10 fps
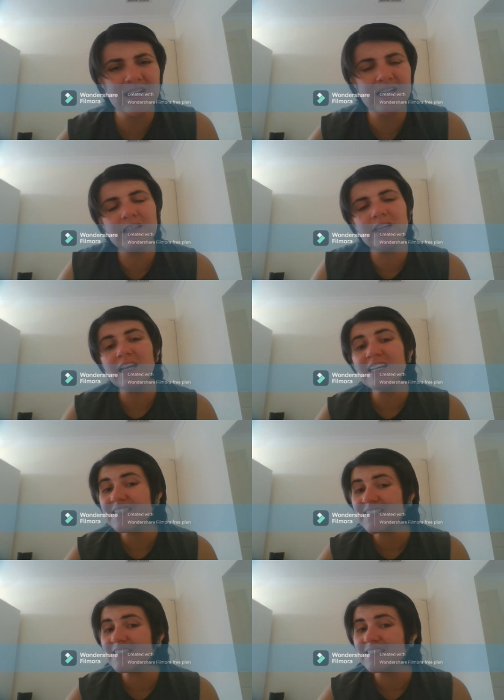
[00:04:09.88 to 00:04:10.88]
eating
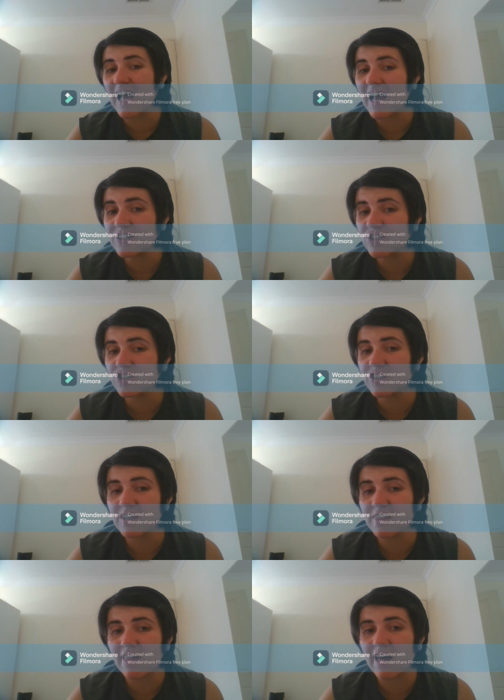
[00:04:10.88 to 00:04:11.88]
isn't actually
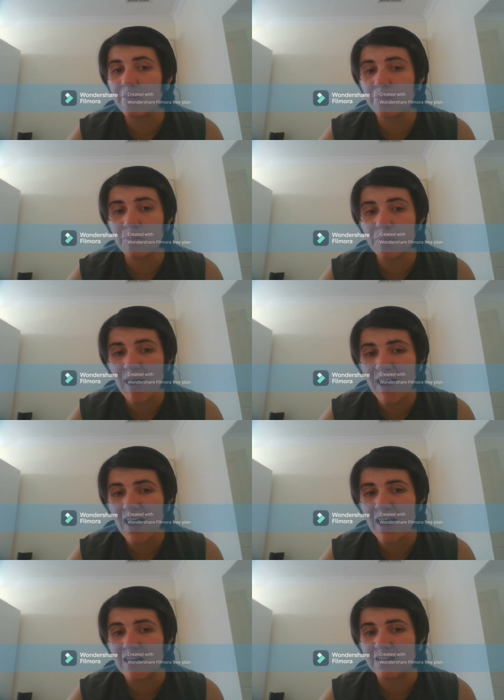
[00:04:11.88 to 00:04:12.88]
that
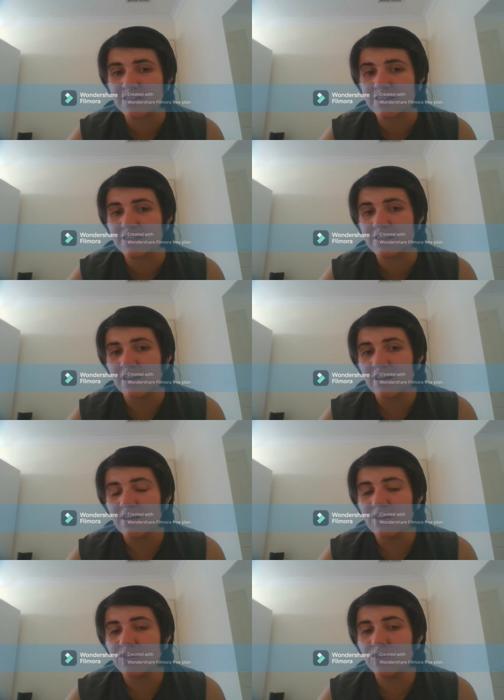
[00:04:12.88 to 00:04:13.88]
bad.
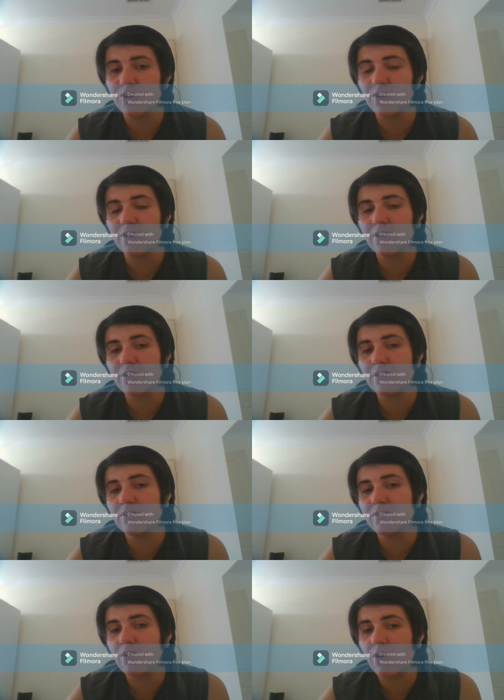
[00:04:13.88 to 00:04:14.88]
You know,
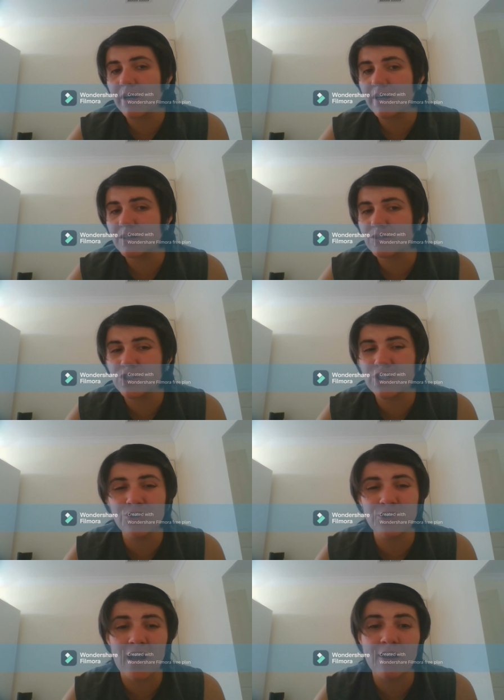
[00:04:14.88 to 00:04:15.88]
like she
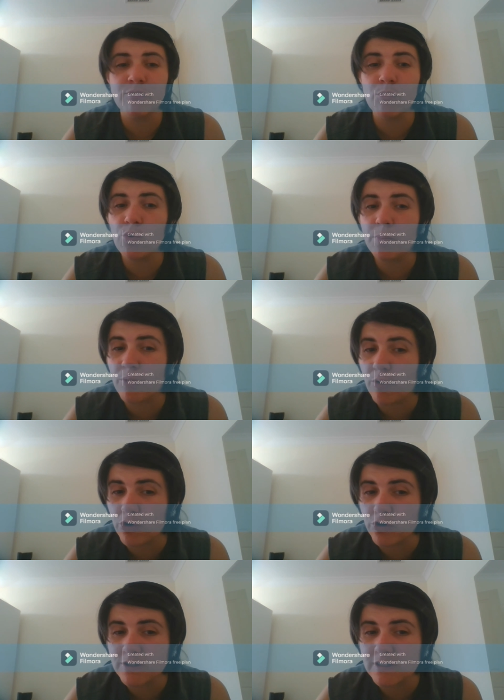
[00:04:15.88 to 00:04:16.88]
could have more
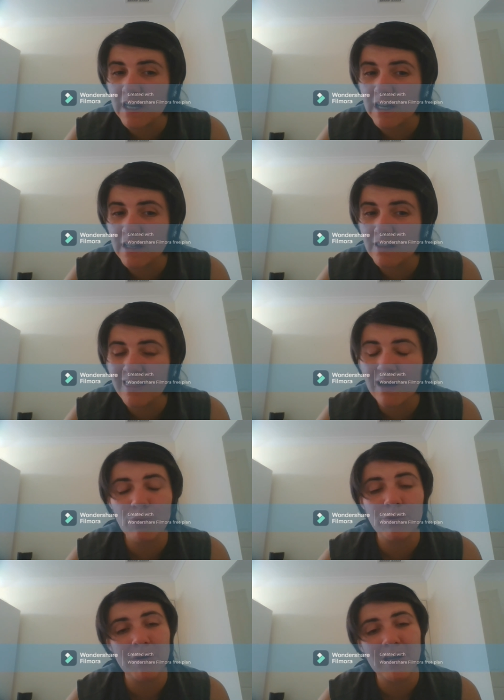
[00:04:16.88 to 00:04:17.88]
protein that
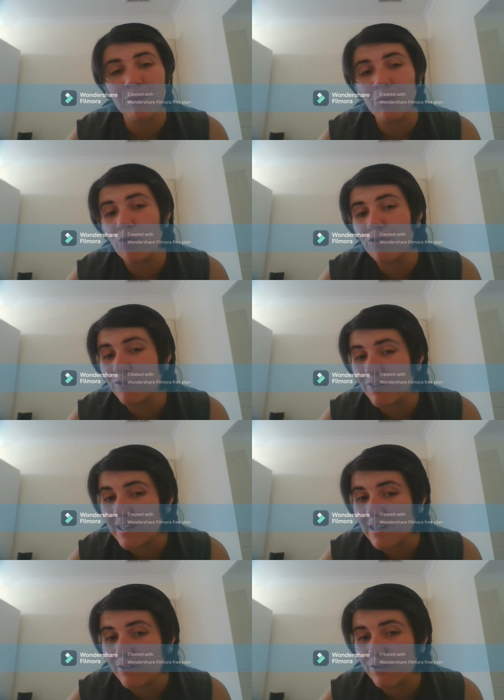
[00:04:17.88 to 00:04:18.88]
would make it more
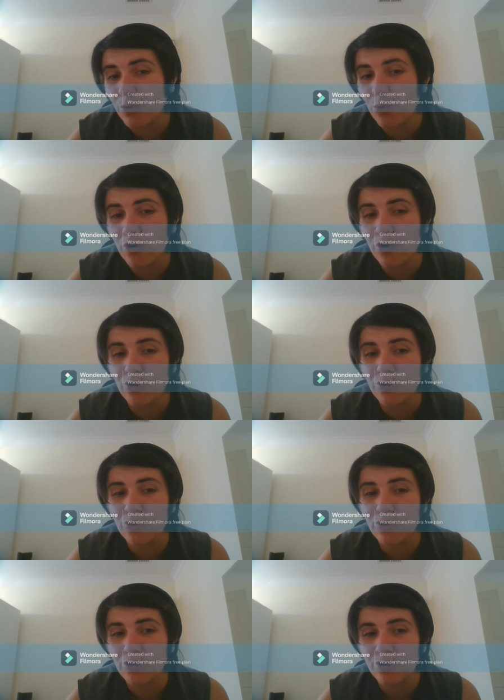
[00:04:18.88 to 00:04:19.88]
filling for
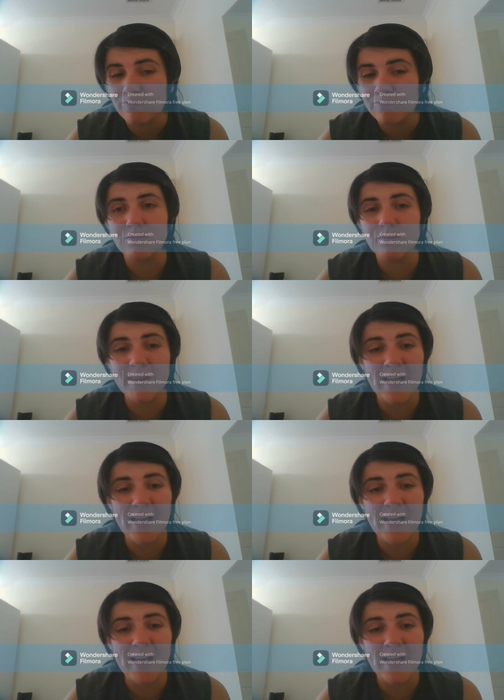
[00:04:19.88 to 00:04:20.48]
her. But